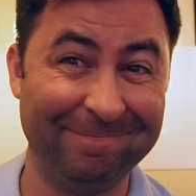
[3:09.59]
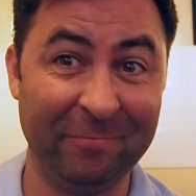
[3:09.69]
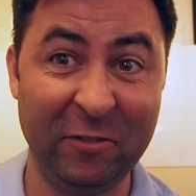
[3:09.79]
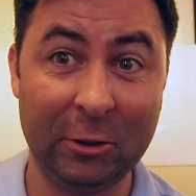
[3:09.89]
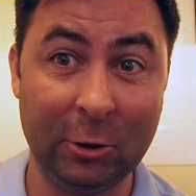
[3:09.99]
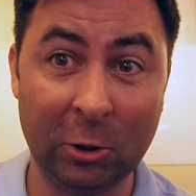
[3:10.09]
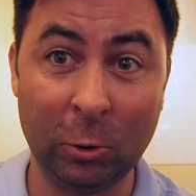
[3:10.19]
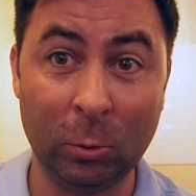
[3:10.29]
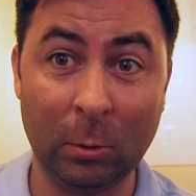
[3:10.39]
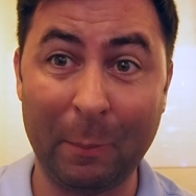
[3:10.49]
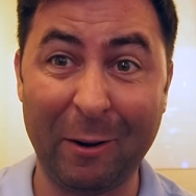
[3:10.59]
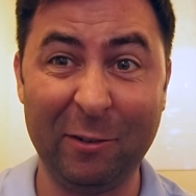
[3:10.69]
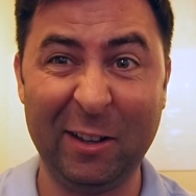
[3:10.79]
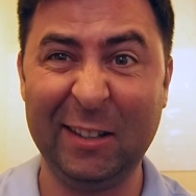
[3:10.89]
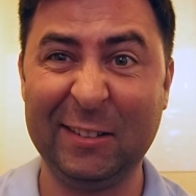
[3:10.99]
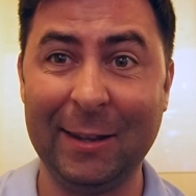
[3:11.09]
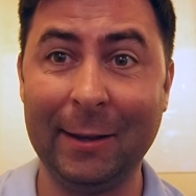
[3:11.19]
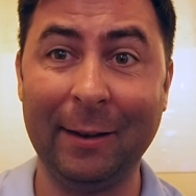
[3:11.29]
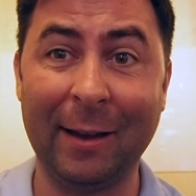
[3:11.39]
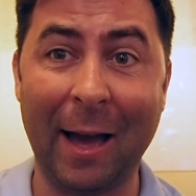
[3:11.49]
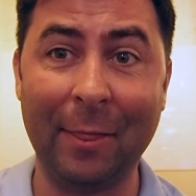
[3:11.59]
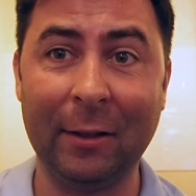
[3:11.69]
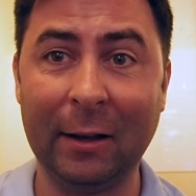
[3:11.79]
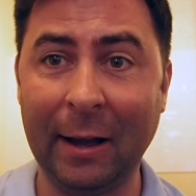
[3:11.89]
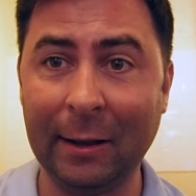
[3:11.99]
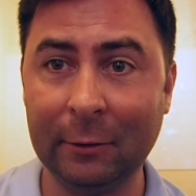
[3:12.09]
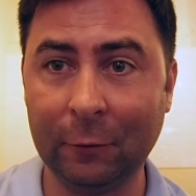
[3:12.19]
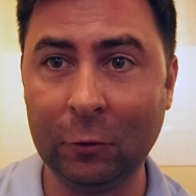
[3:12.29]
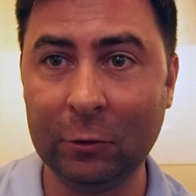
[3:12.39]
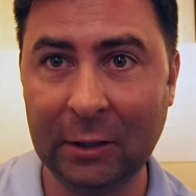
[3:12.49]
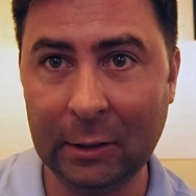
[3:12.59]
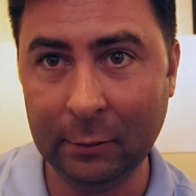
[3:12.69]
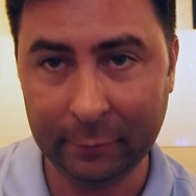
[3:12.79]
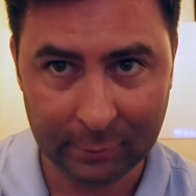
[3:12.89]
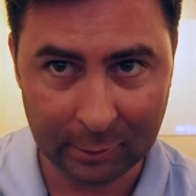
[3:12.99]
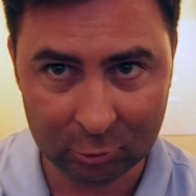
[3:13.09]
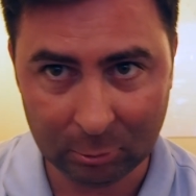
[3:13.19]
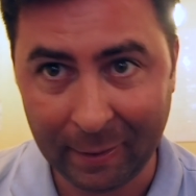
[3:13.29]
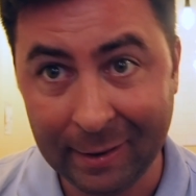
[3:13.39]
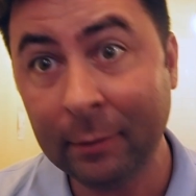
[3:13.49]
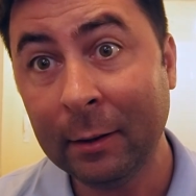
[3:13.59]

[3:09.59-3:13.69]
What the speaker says: video about eating other kinds of cuisines in Japan.